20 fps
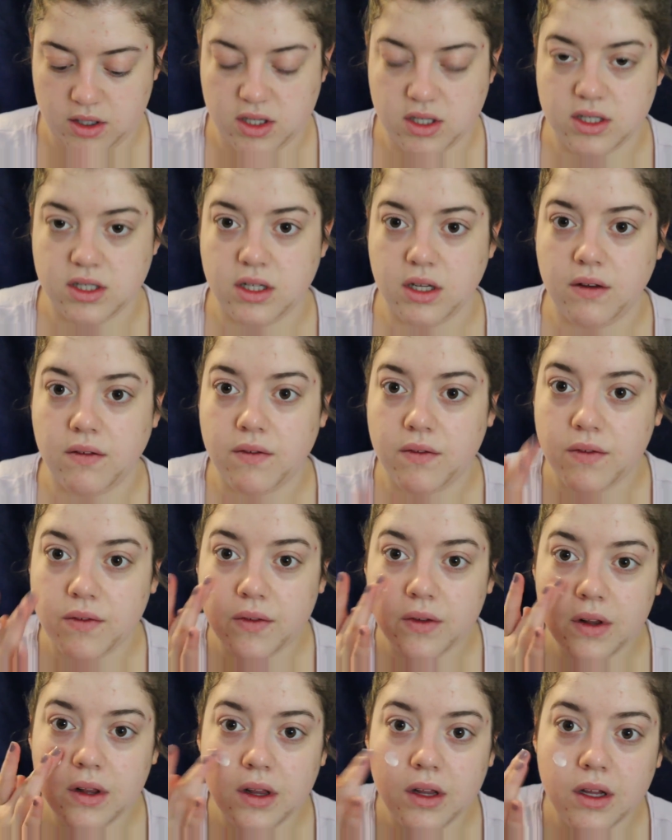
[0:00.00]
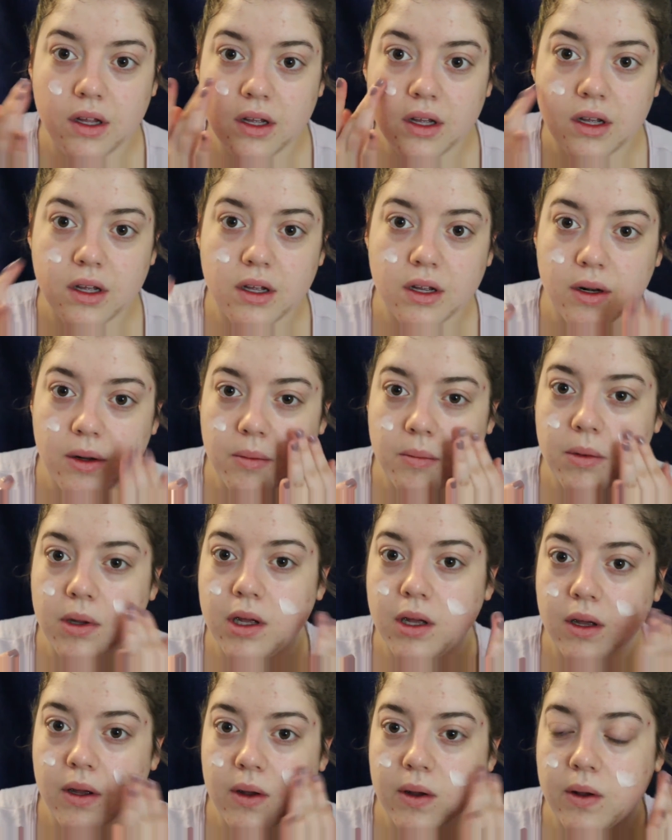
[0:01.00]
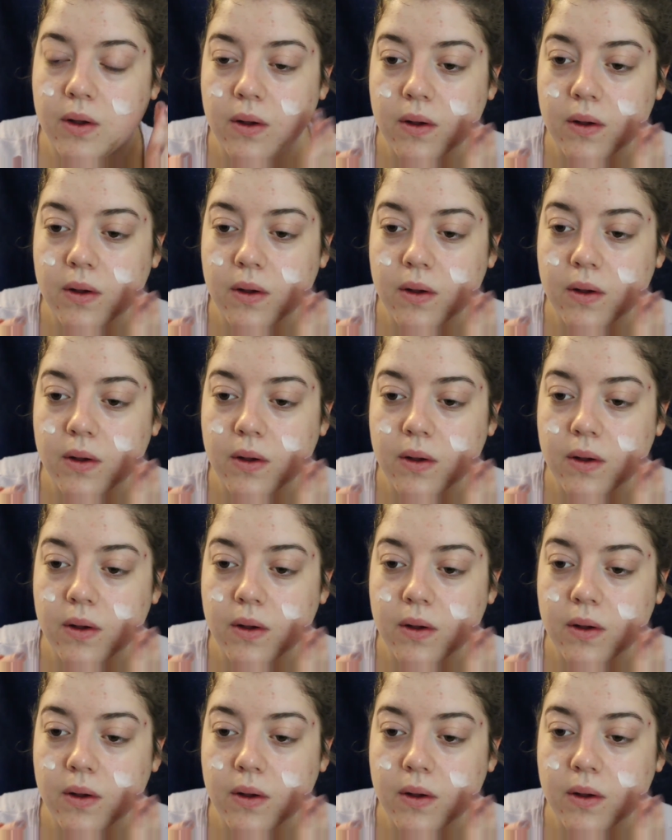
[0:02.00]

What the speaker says: Just need a little bit.